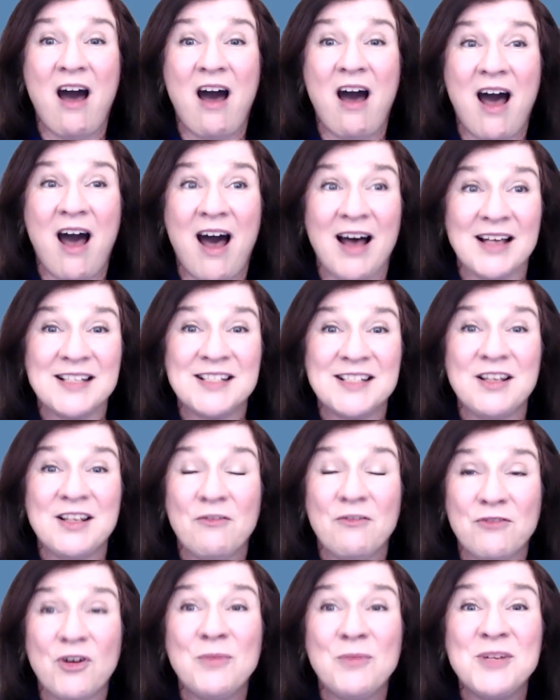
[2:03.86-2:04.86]
us
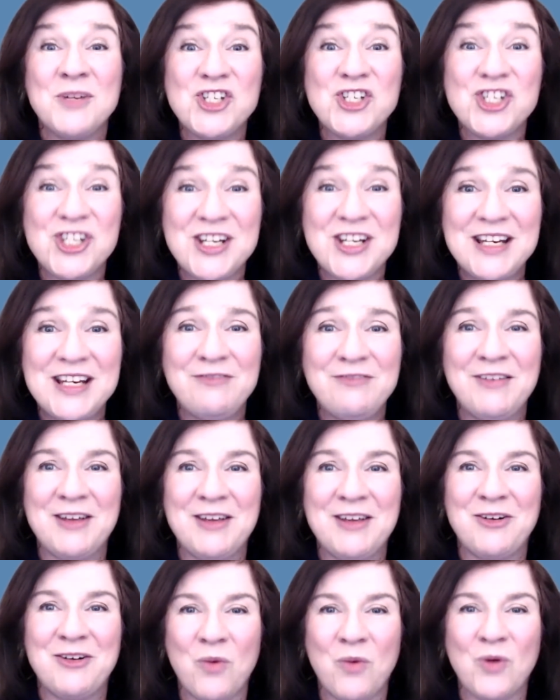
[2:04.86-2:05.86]
from
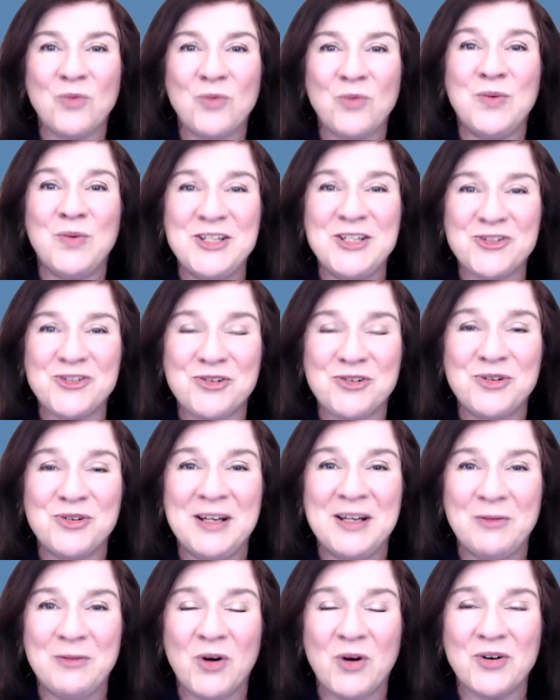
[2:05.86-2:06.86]
achieving what we
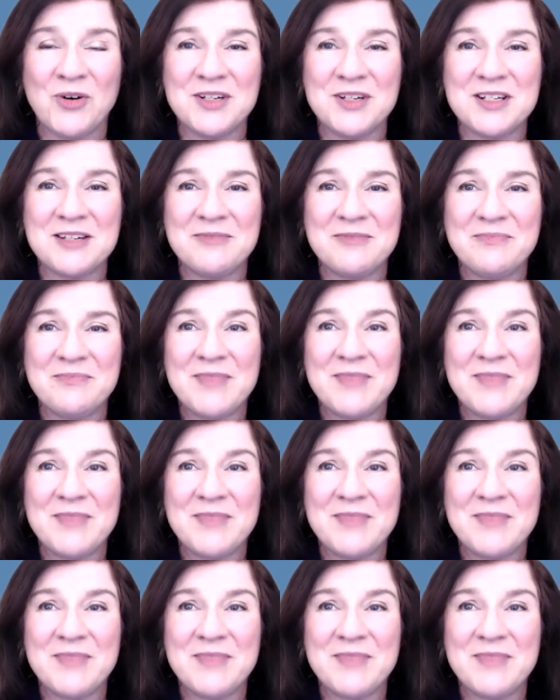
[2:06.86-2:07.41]
truly want.